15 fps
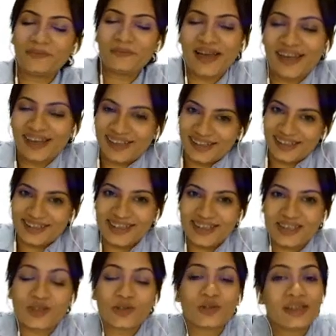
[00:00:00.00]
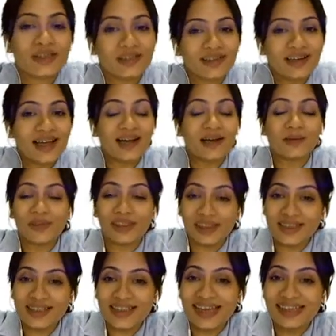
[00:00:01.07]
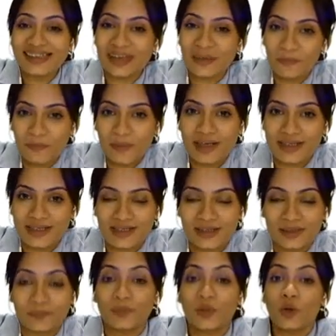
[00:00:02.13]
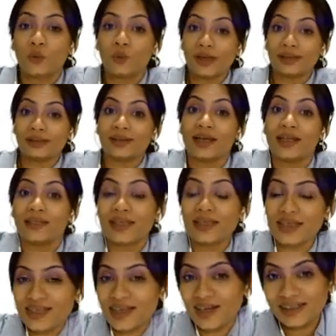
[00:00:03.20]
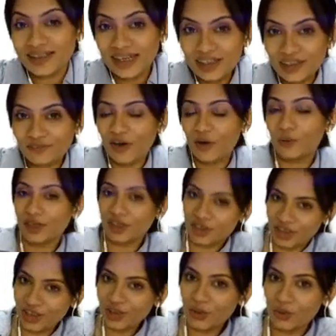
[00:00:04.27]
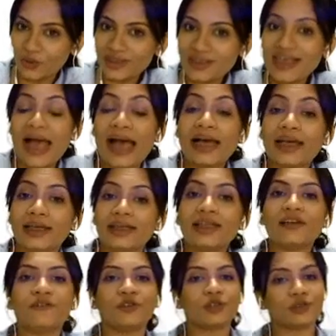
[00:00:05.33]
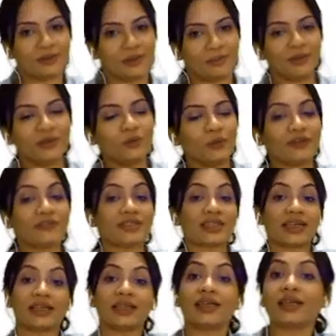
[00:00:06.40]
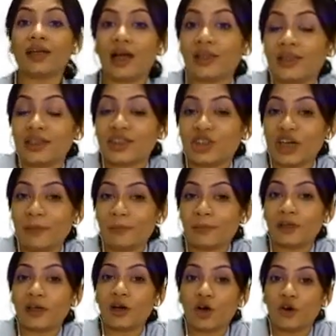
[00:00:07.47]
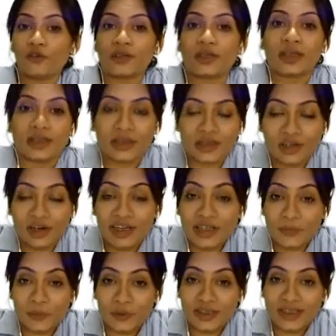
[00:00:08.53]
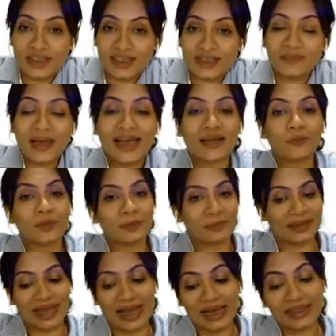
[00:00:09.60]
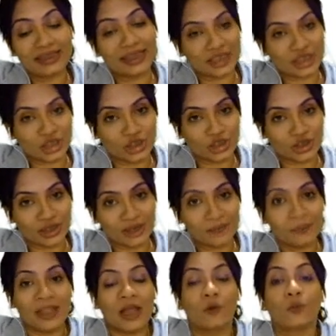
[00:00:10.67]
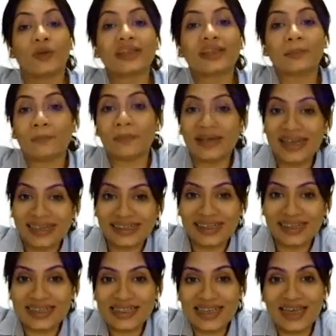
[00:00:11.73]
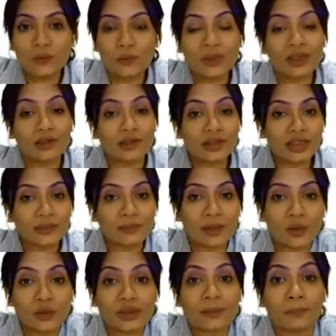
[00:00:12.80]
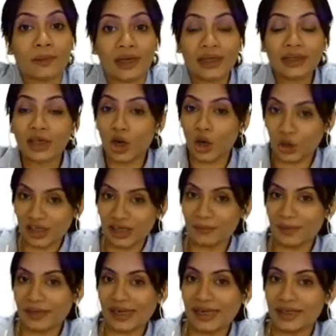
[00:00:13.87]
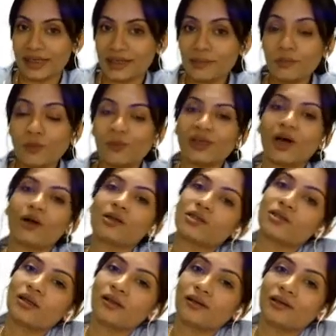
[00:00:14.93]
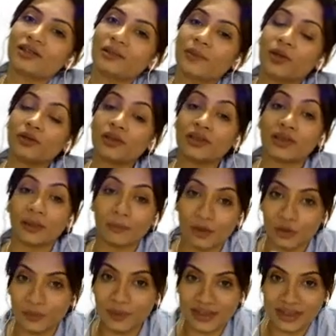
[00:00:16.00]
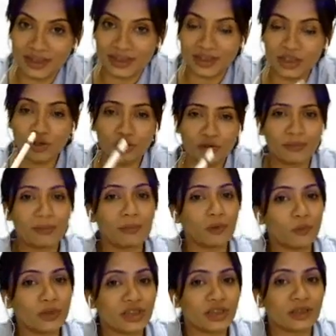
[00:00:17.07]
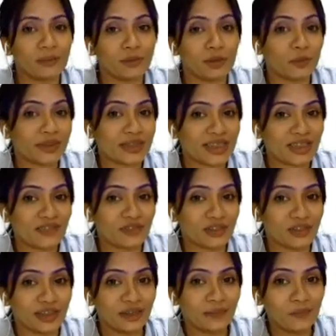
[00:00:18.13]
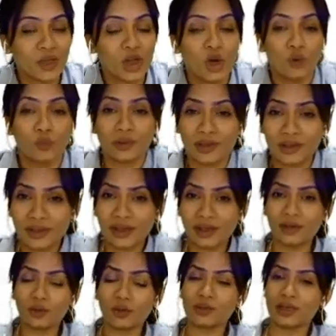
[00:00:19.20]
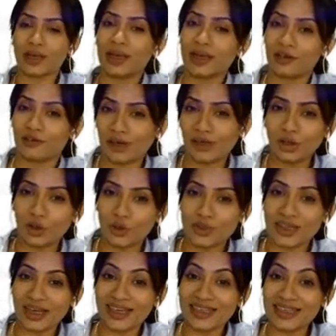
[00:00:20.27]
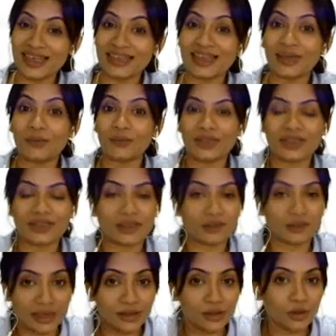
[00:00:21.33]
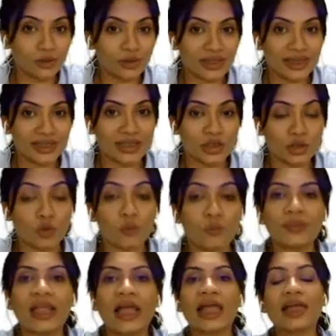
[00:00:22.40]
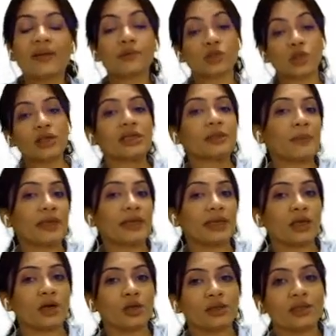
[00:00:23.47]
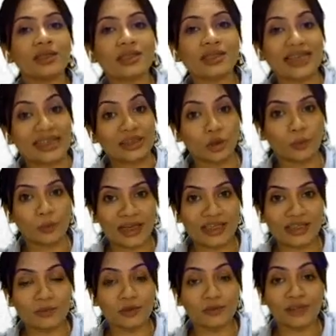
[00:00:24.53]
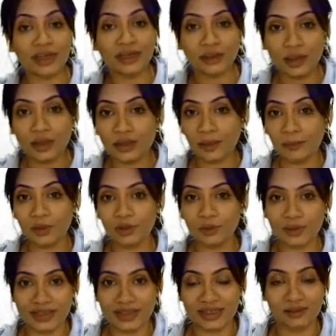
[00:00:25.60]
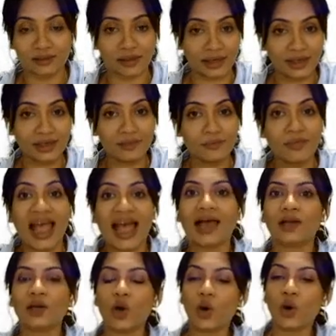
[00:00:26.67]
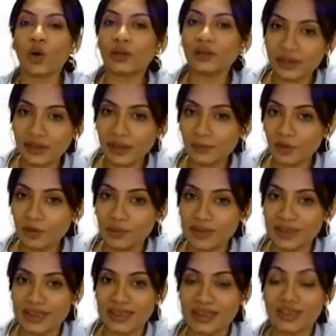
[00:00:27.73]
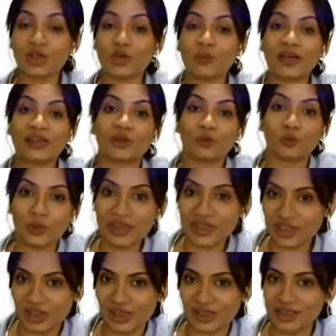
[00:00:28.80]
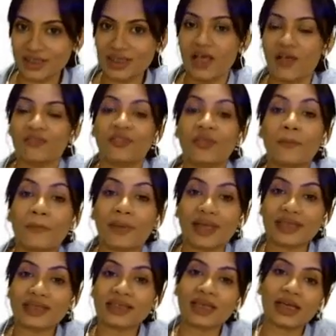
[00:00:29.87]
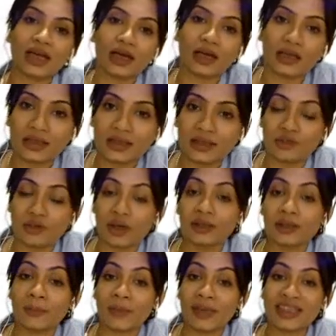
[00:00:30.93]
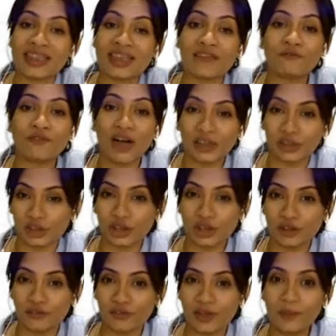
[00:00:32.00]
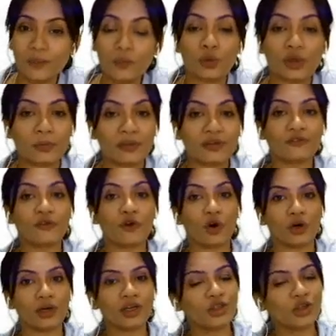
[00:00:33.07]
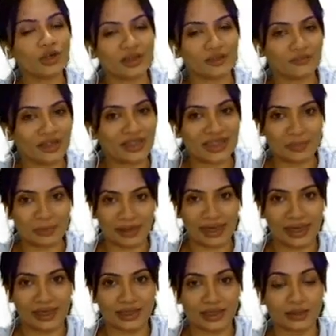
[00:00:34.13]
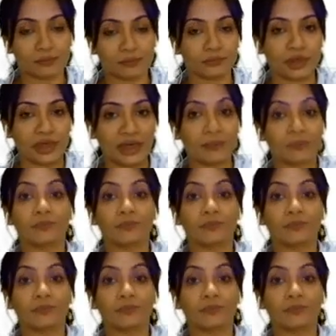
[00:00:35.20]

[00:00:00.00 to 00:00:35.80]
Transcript: back, kids, to here with us at Yupp Master. Well, this is our 10th foundation course, and if you remember, we've studied the chapter of transport system, and we began yesterday with platelets, and we learned about the blood clotting mechanism. We also learned about the WBCs. Do you remember which WBCs were there? Weren't there those agranulocytes, and then we did the granulocytes too? It was all depending on the cytoplasm of that WBC, right? And all the WBCs, no matter which it is, the basic function of them would be for your defense mechanism, right?